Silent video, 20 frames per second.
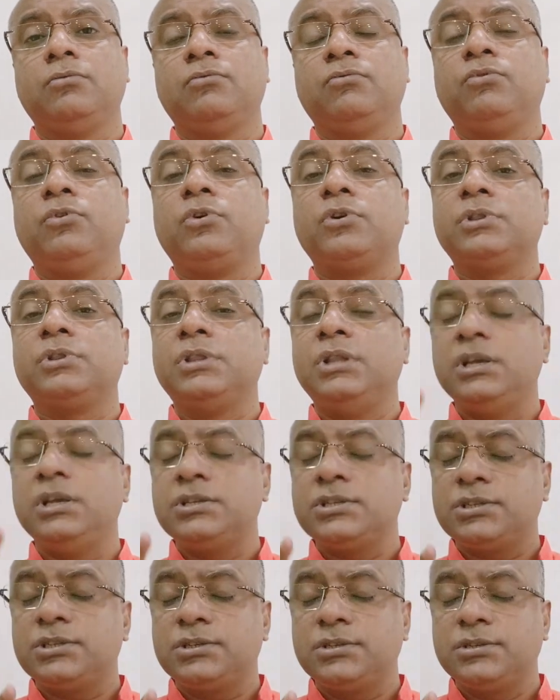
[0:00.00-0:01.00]
For
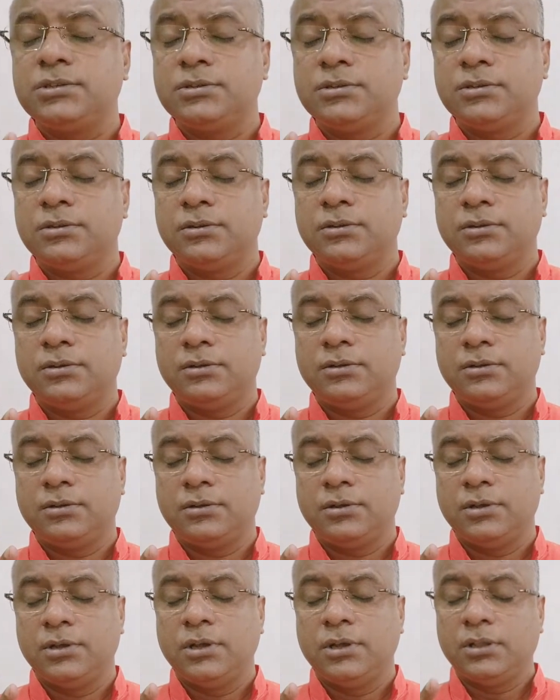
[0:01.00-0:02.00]
this,
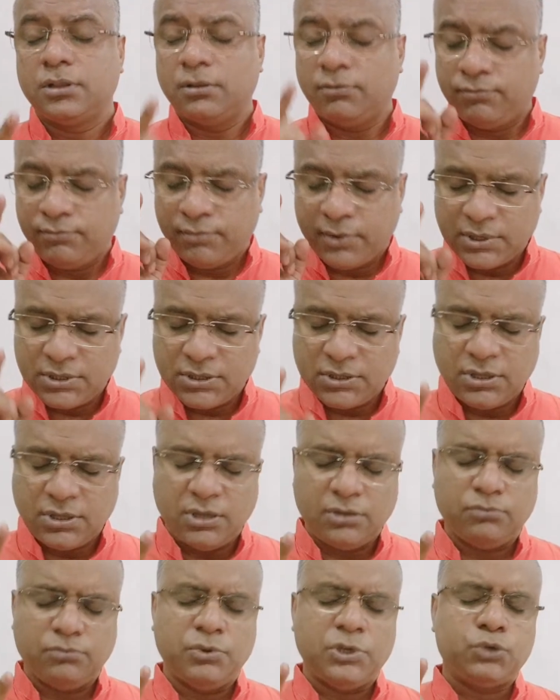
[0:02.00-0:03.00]
the first
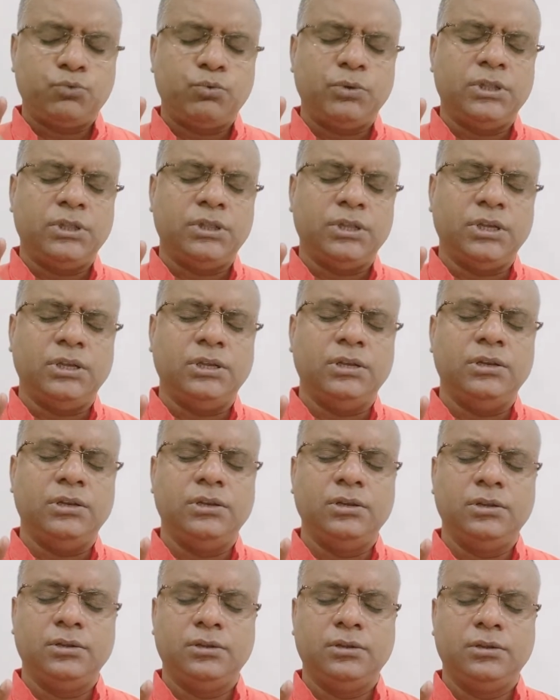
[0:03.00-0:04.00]
thing which we need
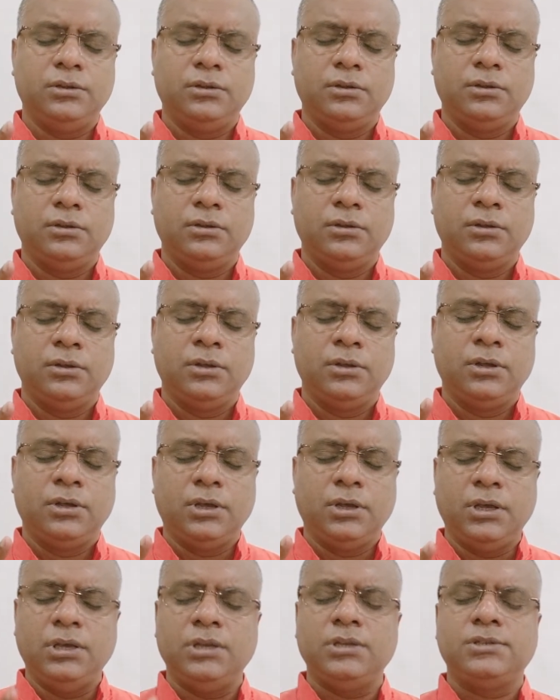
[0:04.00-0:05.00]

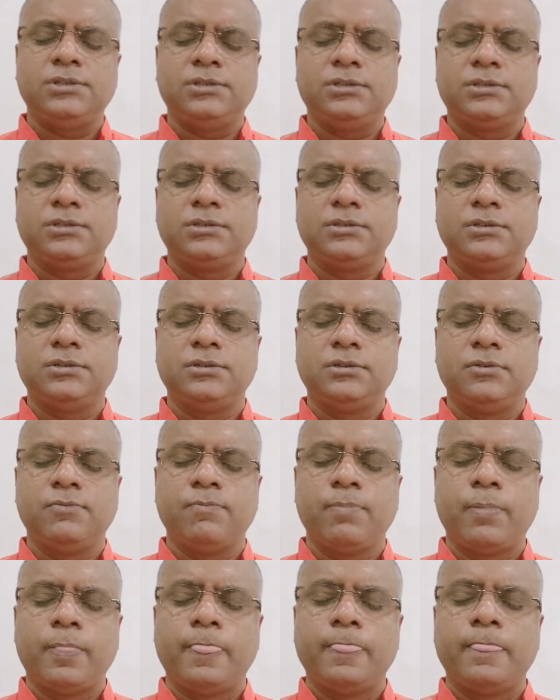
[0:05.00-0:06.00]
is
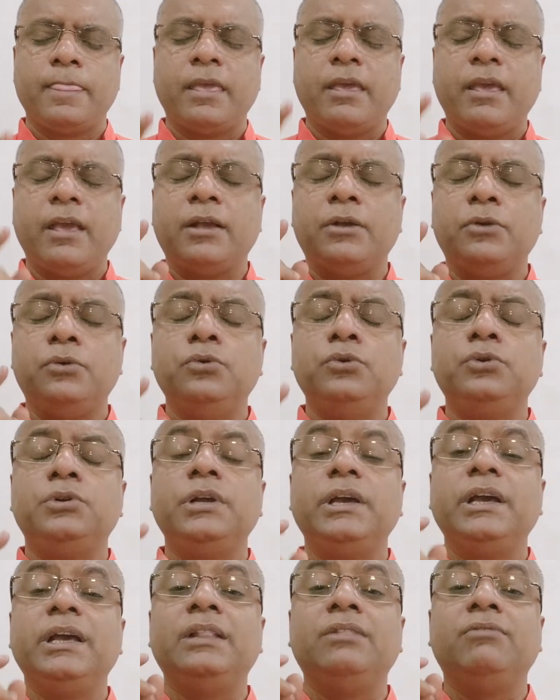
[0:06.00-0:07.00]
a good
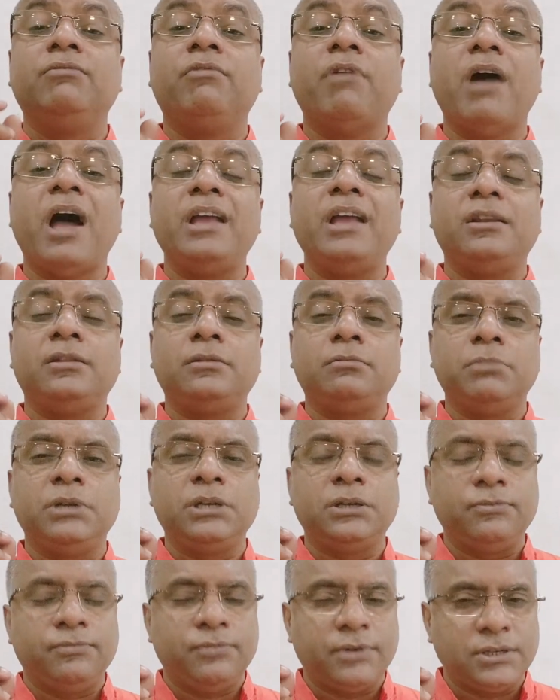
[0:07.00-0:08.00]

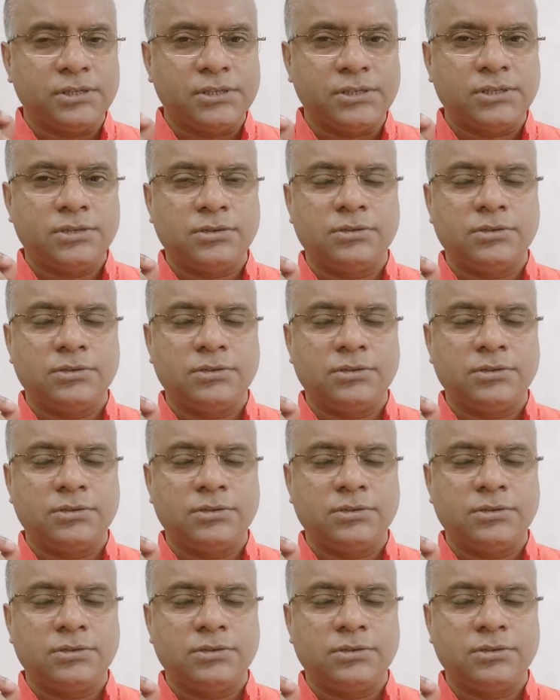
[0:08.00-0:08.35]
environment first.